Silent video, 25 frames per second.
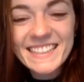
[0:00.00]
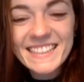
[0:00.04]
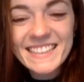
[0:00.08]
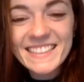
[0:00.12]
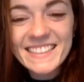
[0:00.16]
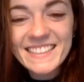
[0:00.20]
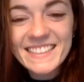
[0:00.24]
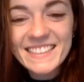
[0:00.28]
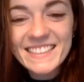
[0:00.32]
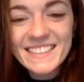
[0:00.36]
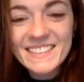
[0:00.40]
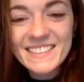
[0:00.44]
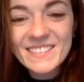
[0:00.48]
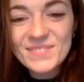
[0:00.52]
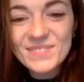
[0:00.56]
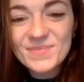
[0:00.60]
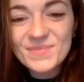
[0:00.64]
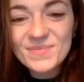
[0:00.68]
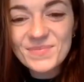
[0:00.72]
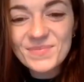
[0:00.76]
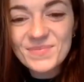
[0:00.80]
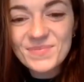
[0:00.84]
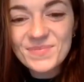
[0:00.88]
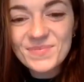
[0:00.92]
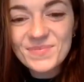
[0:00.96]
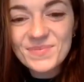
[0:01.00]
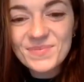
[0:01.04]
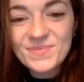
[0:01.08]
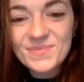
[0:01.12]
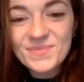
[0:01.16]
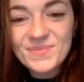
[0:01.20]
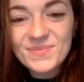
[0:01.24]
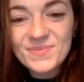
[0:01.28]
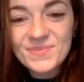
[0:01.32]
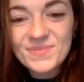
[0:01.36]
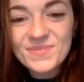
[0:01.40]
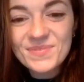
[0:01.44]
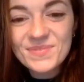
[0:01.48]

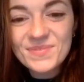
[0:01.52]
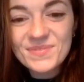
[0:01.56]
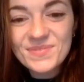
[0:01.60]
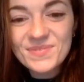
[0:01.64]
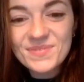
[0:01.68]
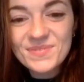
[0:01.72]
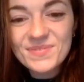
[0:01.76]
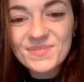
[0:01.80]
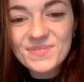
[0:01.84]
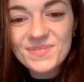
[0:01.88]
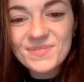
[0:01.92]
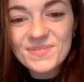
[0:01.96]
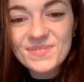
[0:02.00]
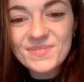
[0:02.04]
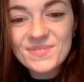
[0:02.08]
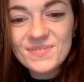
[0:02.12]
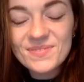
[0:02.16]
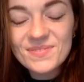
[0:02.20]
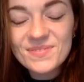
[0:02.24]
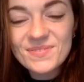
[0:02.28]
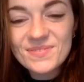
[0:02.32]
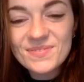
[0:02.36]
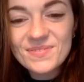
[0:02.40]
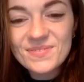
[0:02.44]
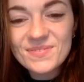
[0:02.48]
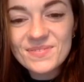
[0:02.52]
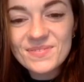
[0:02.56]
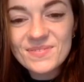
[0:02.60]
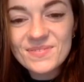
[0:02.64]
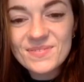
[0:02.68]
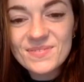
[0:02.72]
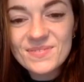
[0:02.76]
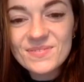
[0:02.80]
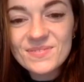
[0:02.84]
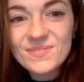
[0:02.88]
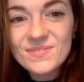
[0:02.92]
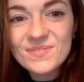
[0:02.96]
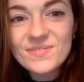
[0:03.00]

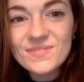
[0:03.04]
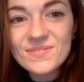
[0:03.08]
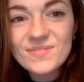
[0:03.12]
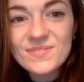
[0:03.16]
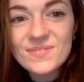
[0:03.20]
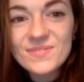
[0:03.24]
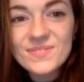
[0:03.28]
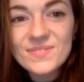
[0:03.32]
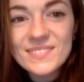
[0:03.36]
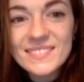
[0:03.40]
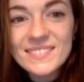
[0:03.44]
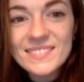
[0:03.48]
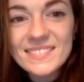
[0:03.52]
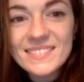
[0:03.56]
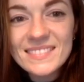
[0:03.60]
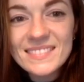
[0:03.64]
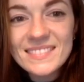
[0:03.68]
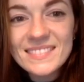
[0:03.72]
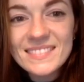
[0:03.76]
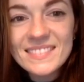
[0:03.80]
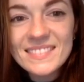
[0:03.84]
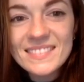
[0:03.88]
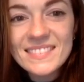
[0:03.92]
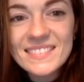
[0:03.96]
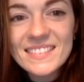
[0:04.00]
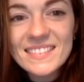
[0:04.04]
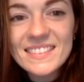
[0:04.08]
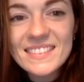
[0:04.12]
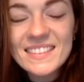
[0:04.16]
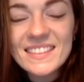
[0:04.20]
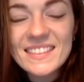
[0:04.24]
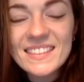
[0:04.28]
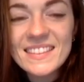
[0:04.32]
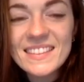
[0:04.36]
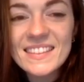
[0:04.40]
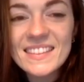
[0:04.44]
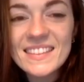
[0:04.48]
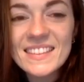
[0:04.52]

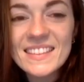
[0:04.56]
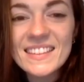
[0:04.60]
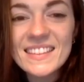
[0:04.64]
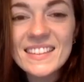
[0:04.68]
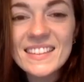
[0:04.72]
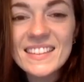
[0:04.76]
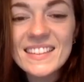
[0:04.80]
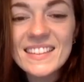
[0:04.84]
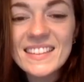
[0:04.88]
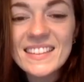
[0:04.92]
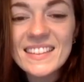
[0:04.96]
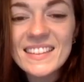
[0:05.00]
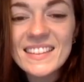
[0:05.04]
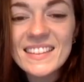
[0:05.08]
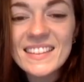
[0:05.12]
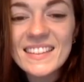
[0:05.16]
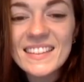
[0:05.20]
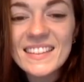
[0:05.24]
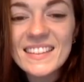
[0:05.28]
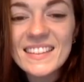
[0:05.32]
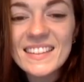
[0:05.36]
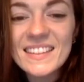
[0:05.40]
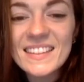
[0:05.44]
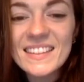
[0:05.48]
The person shown says nothing.